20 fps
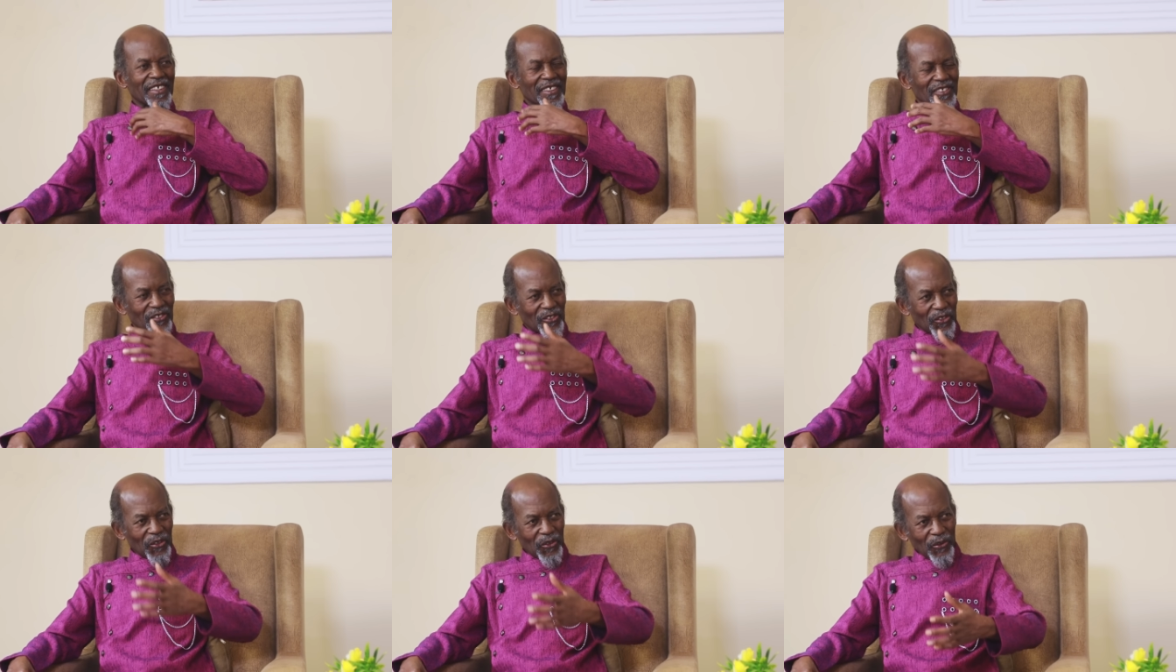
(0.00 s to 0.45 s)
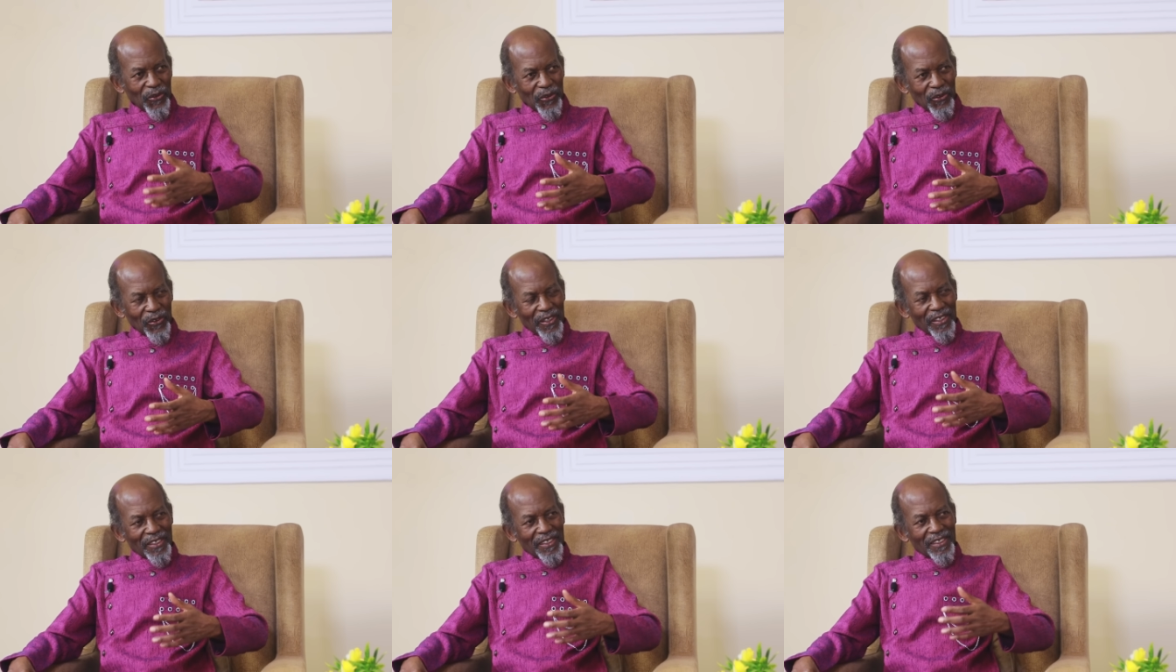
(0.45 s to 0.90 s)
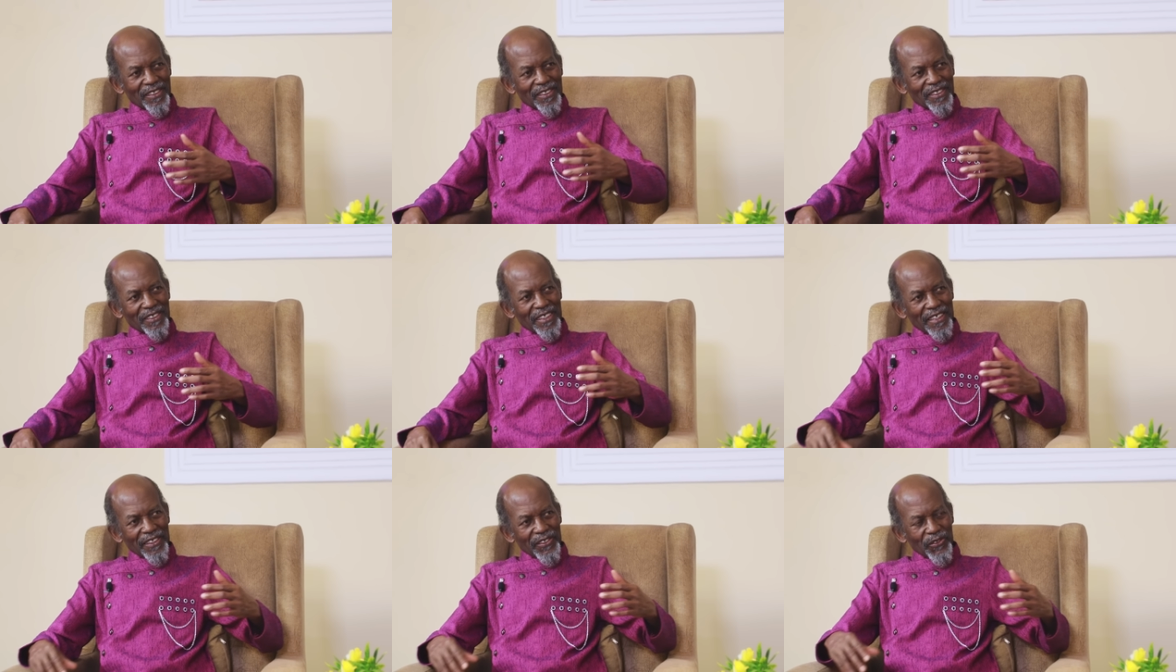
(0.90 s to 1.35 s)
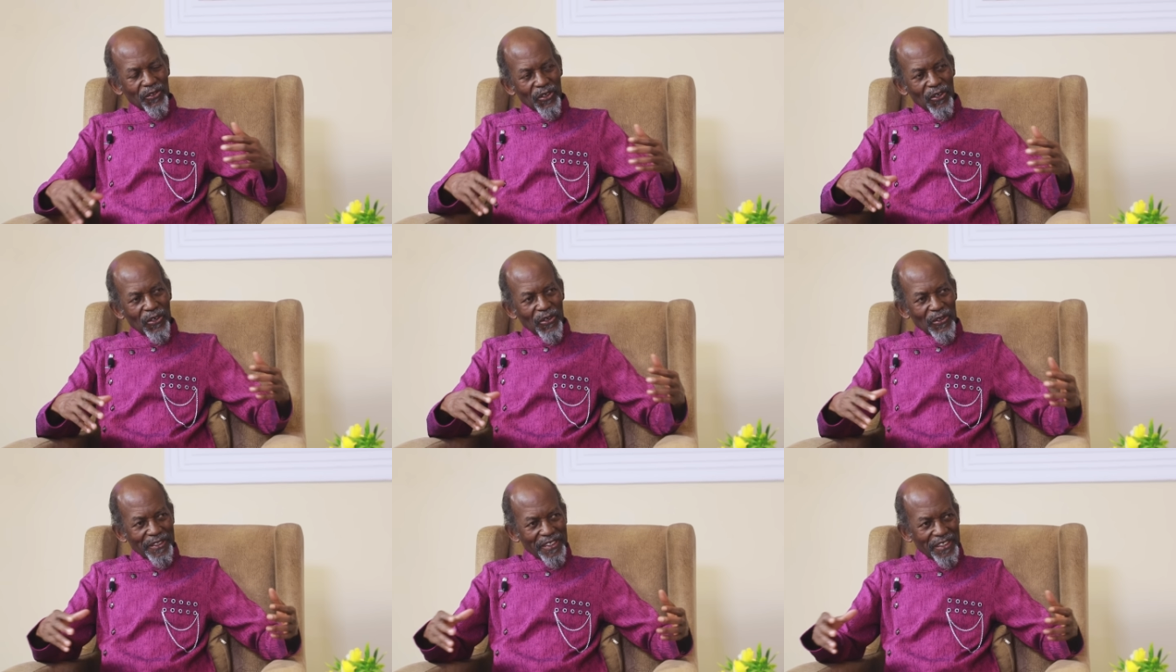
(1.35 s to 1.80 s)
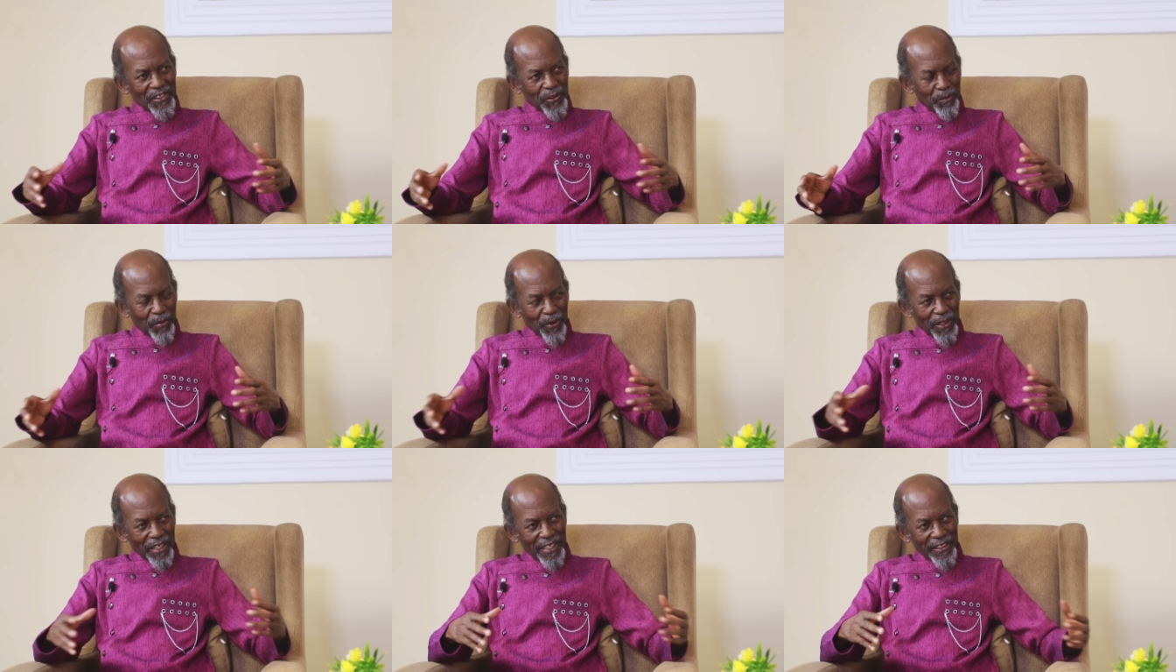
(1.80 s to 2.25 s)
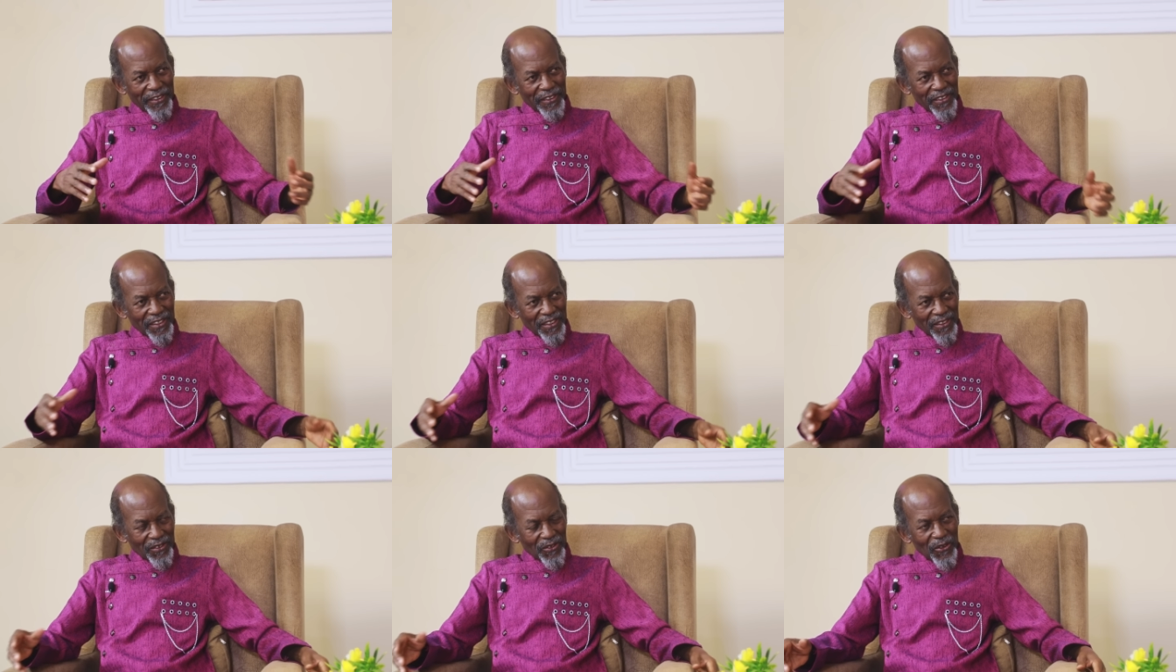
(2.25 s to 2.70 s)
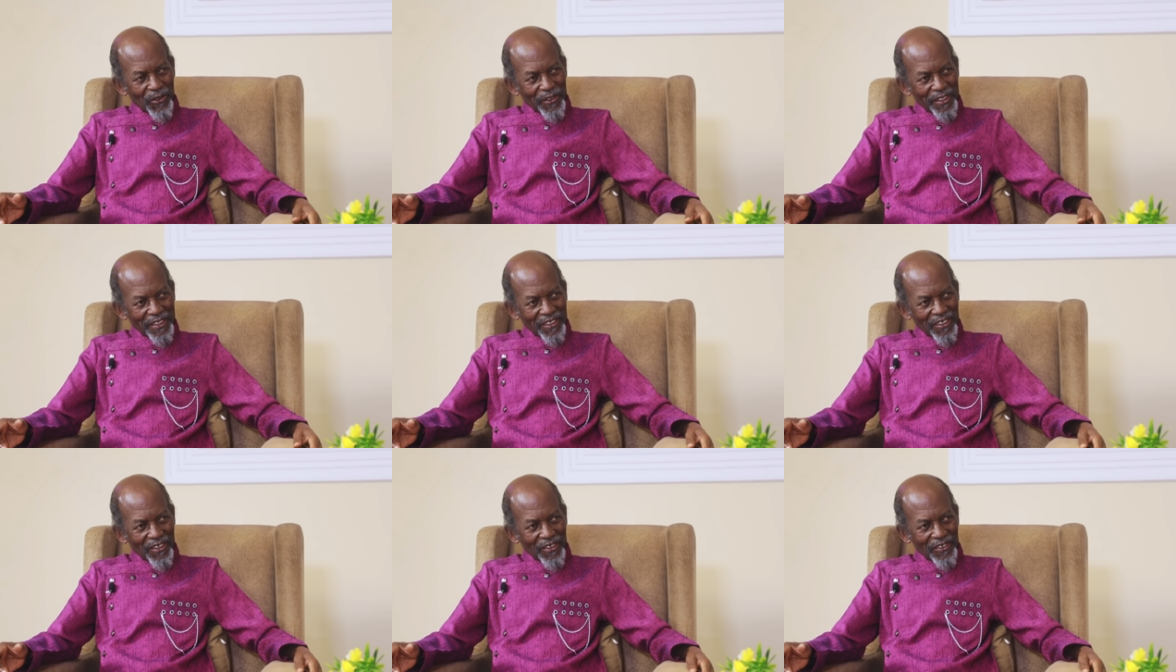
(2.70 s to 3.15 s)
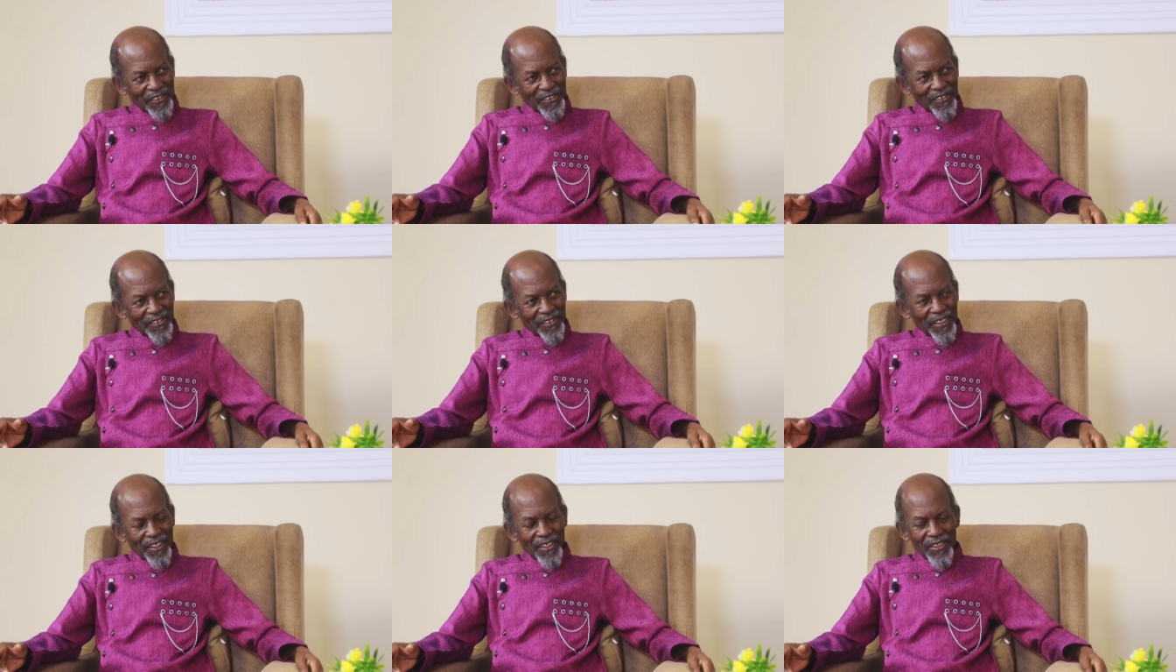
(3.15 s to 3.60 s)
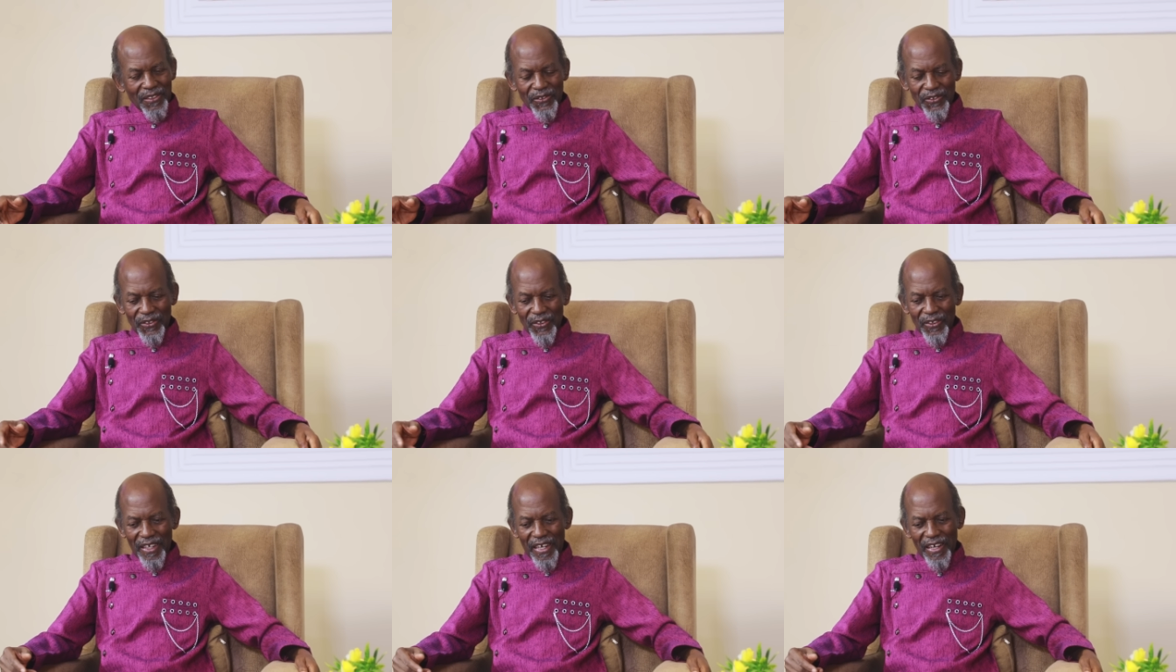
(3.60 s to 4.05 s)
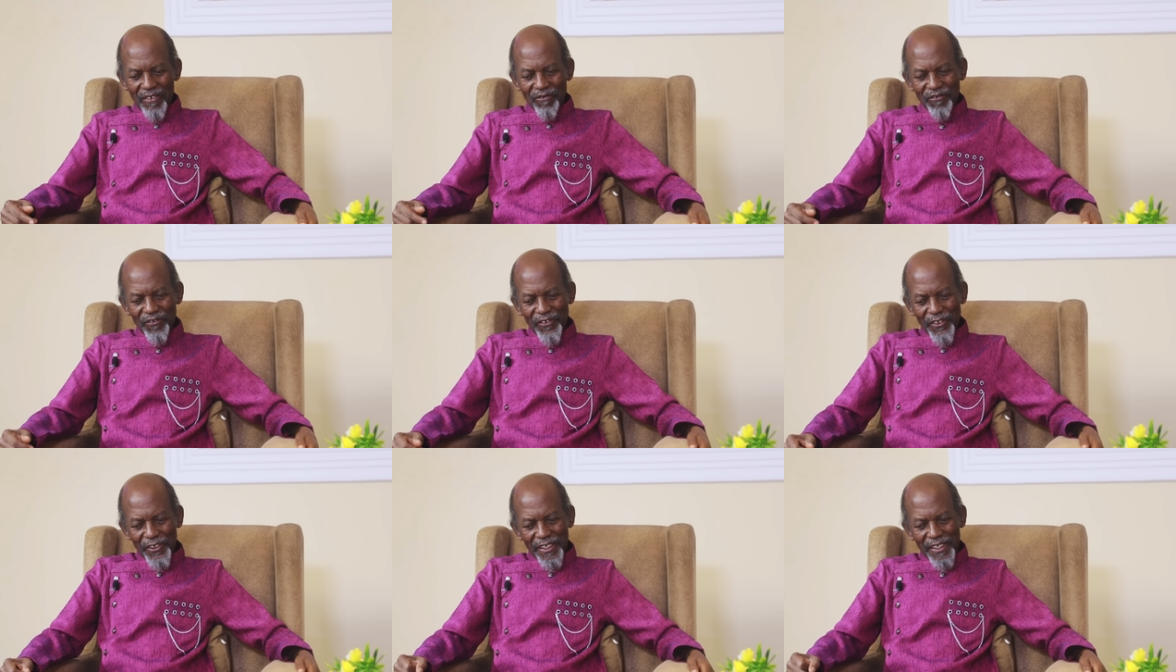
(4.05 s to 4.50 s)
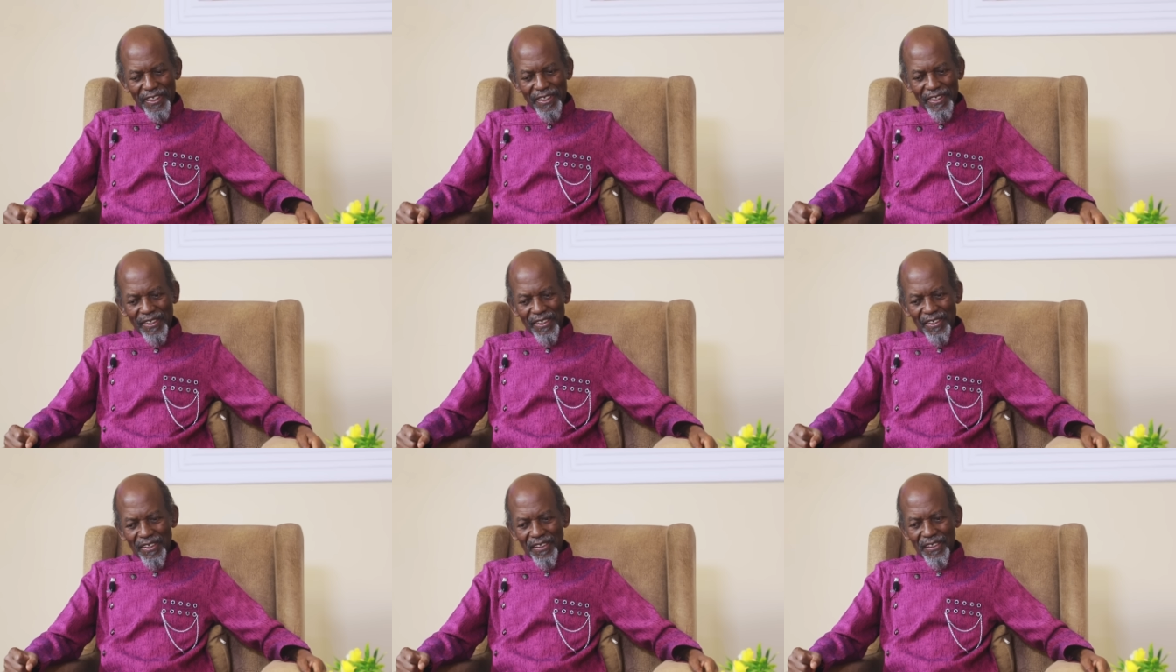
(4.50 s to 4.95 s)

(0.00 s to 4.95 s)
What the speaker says: So there is all this polarity going on. So every